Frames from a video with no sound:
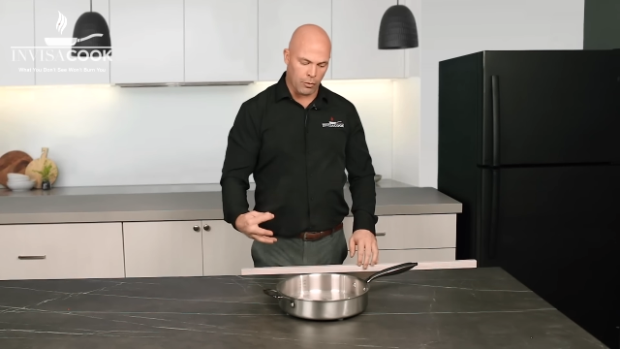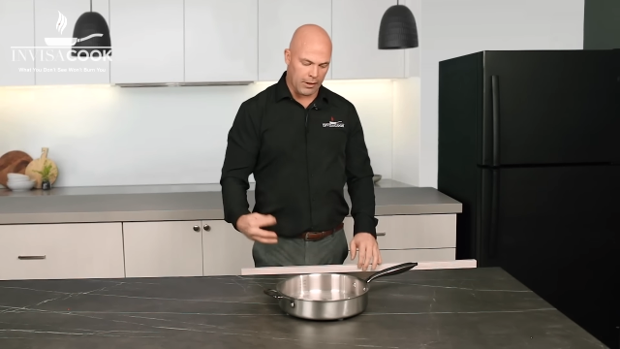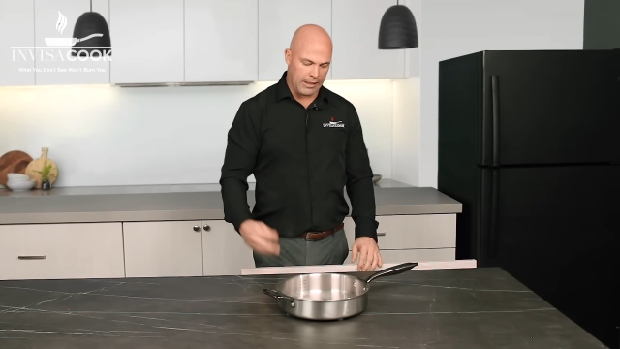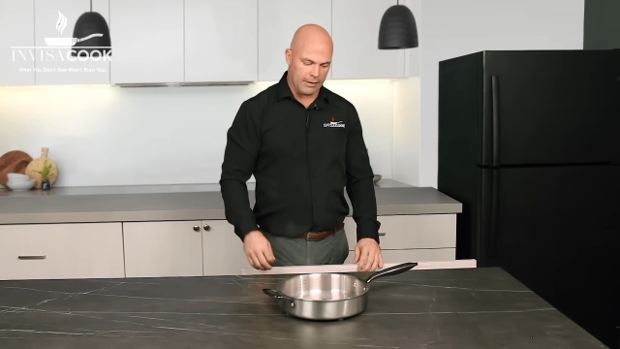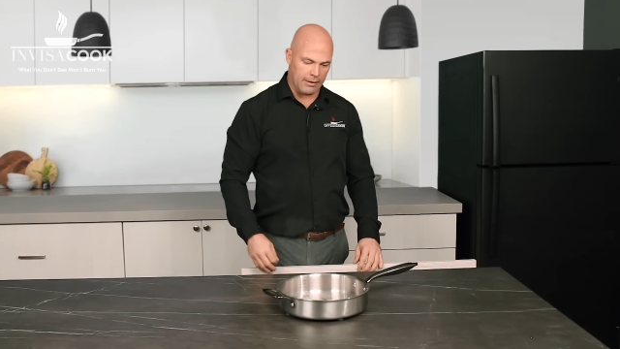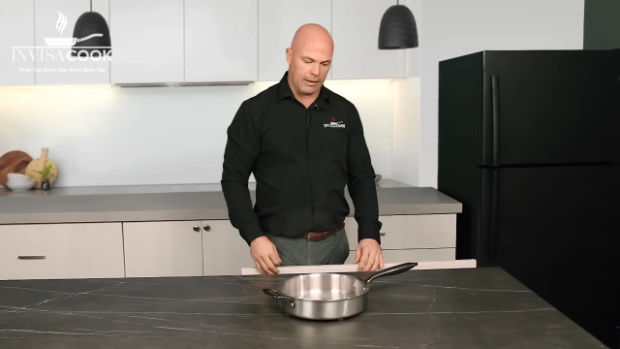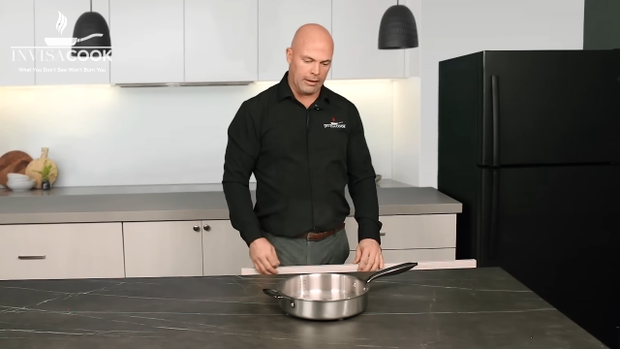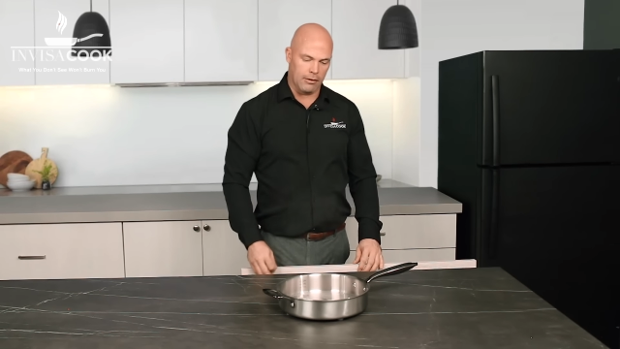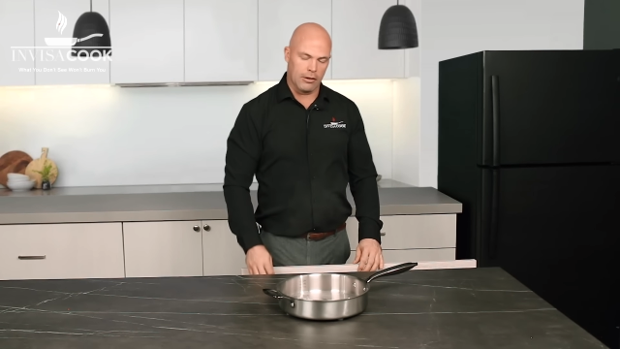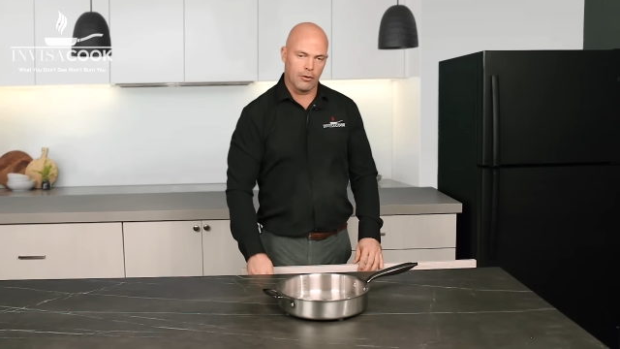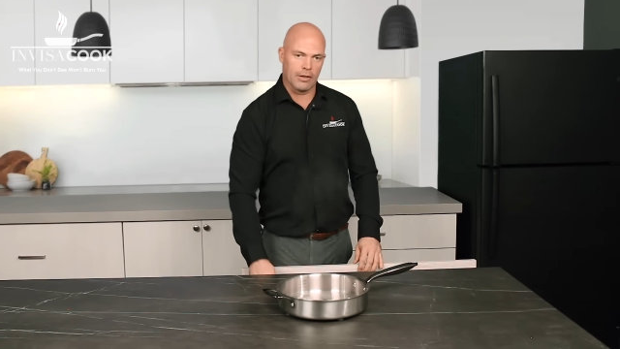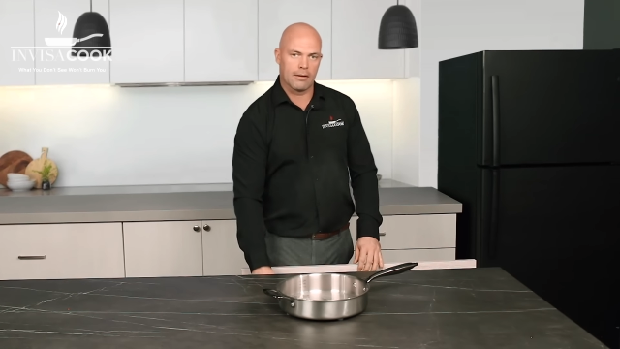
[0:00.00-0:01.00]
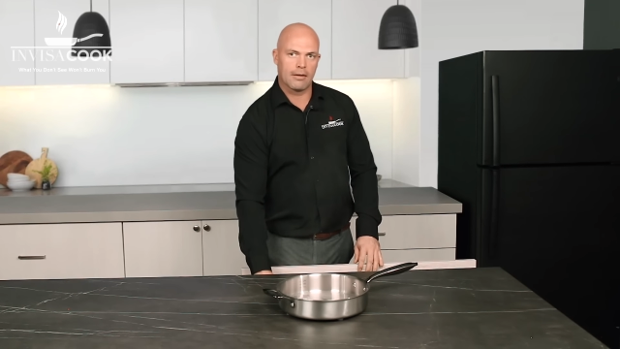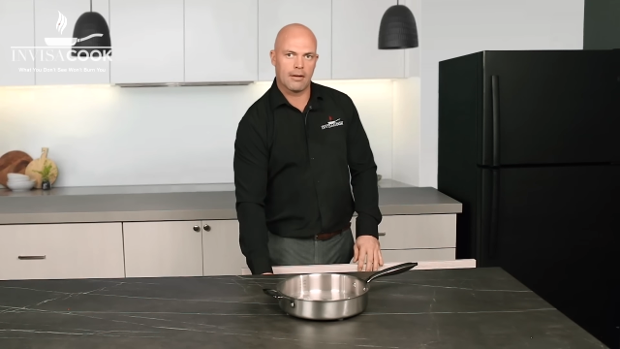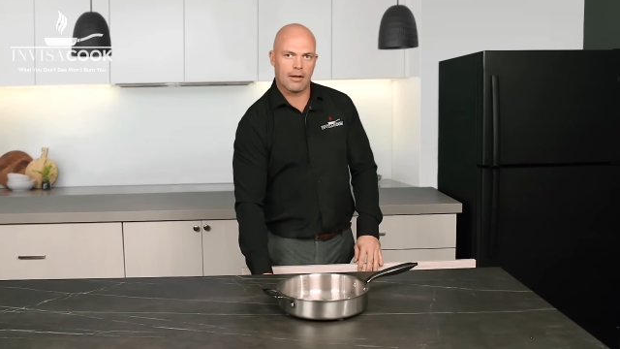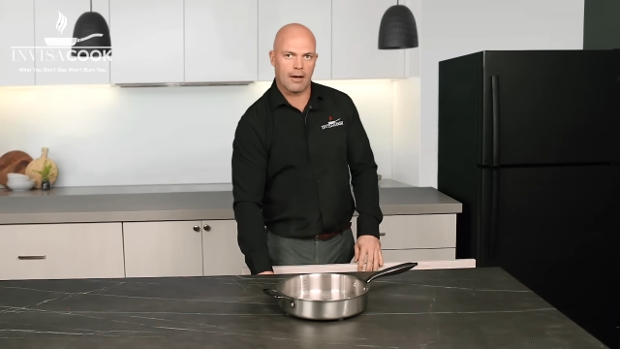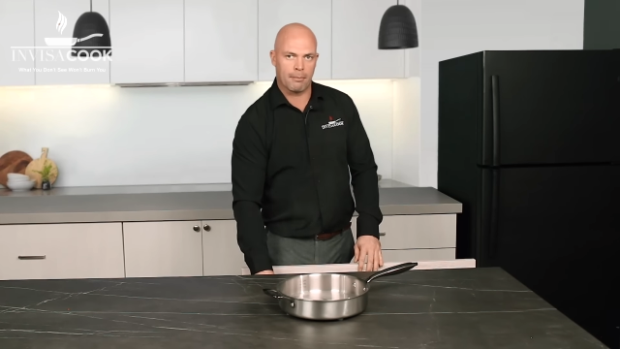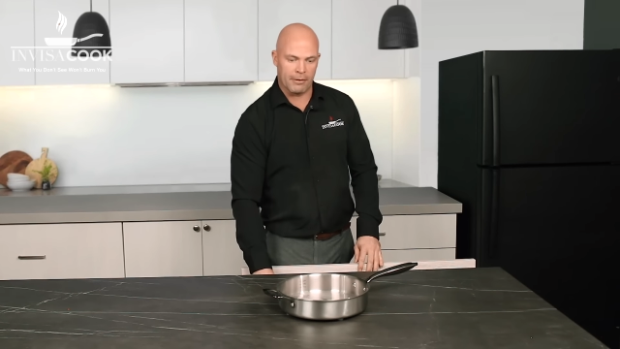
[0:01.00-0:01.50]
we're getting the unit
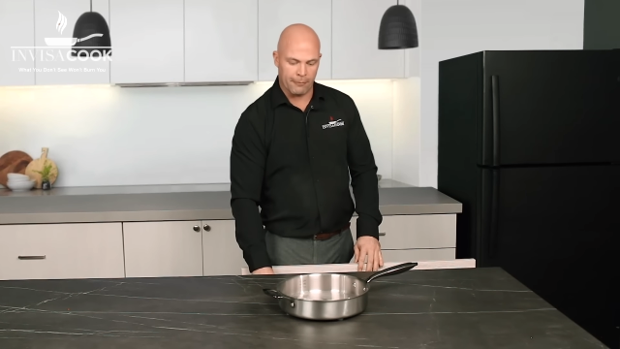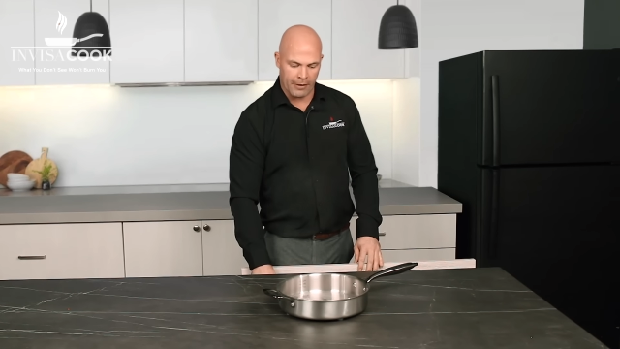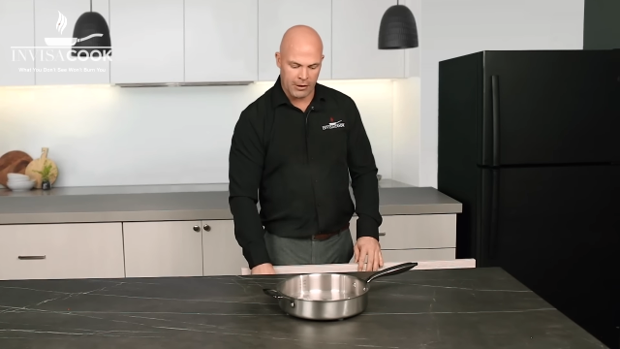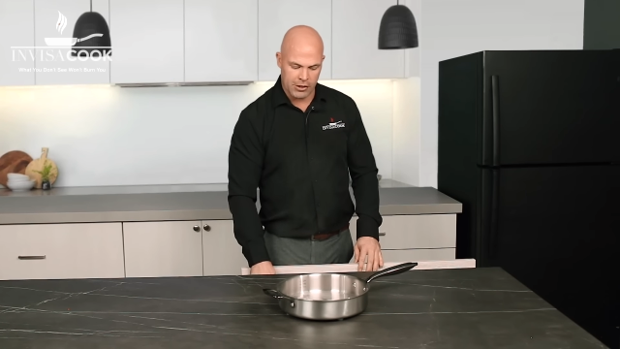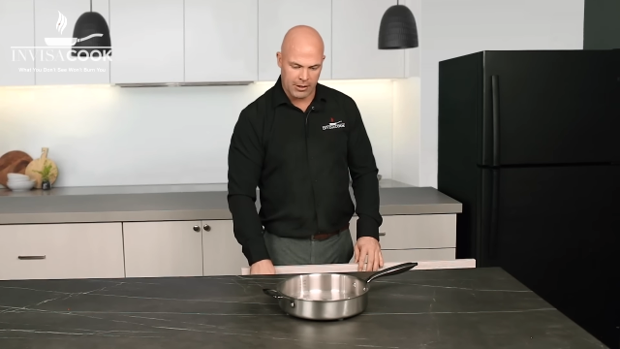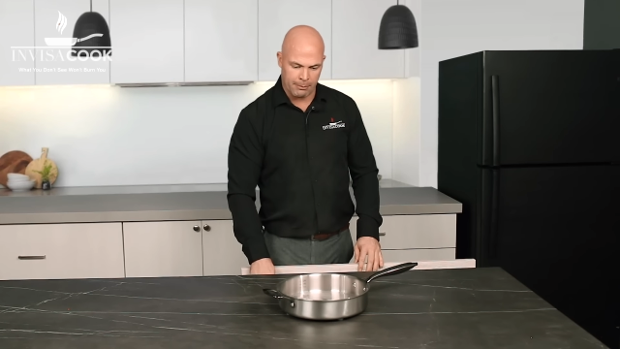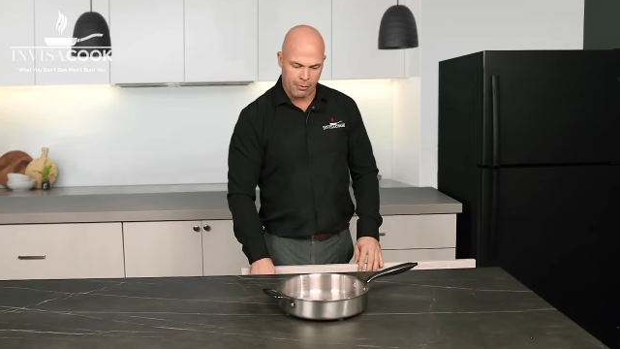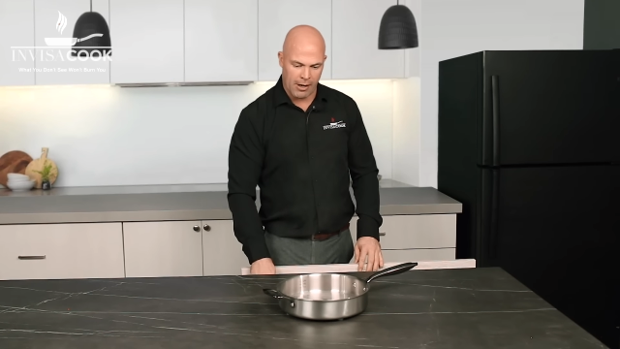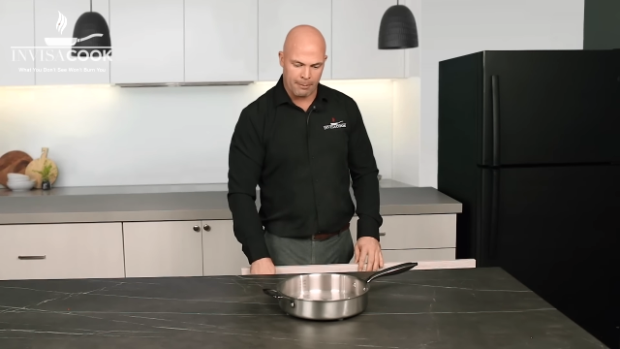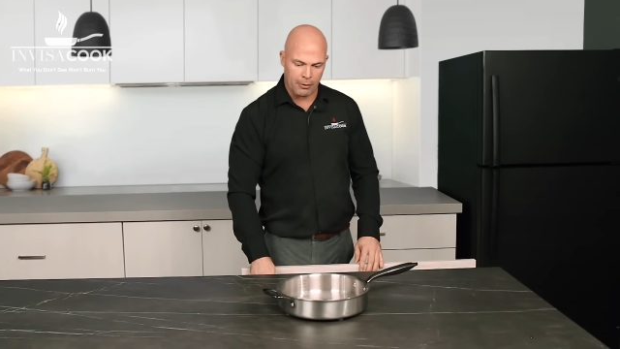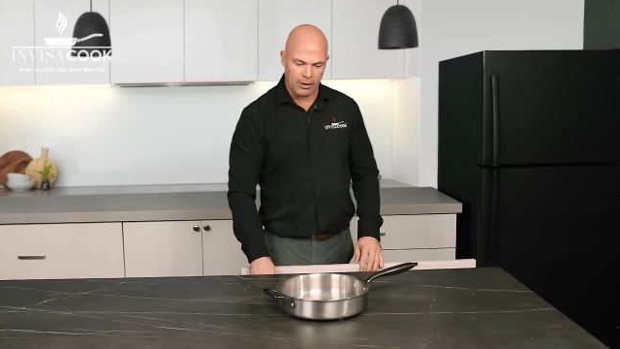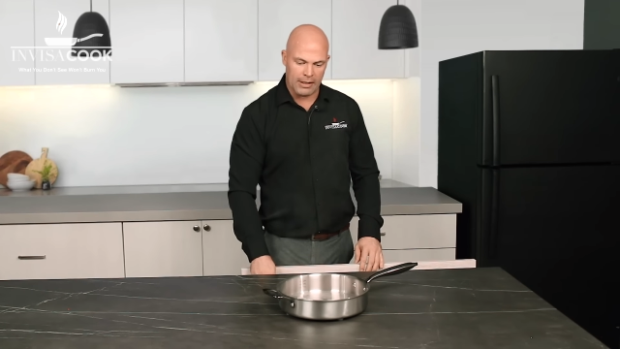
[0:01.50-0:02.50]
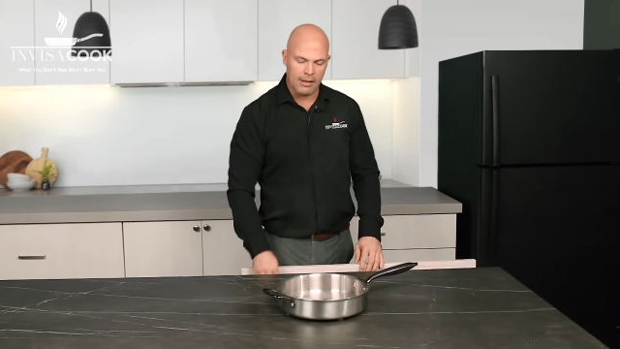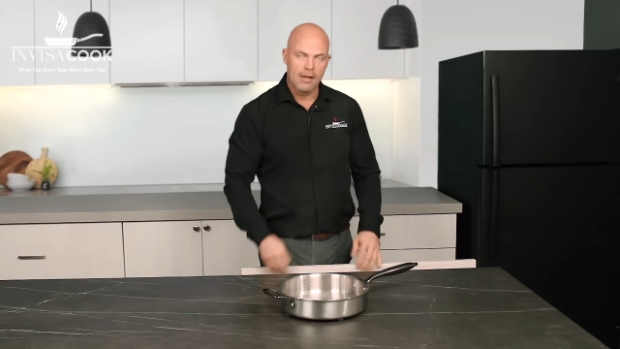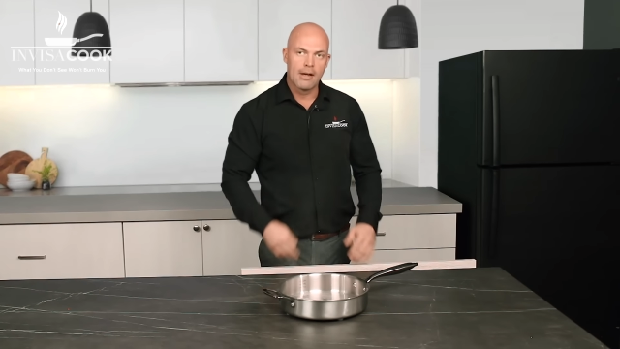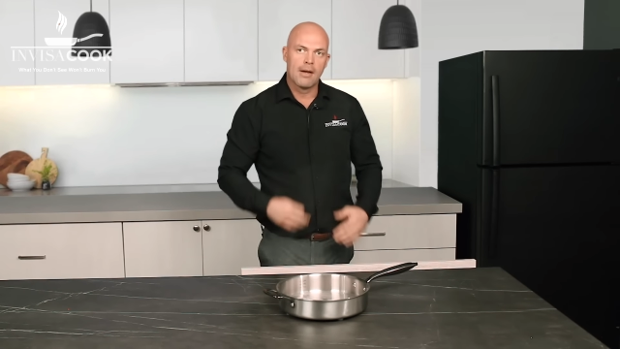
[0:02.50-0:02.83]
up and functioning properly.